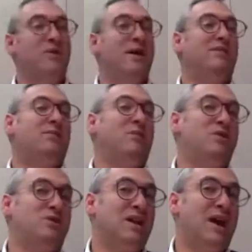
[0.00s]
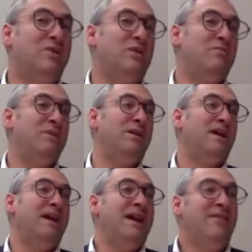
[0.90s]
We asked the question, how could it
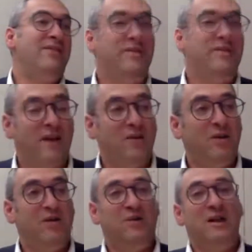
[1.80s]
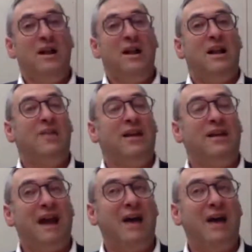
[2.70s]
be that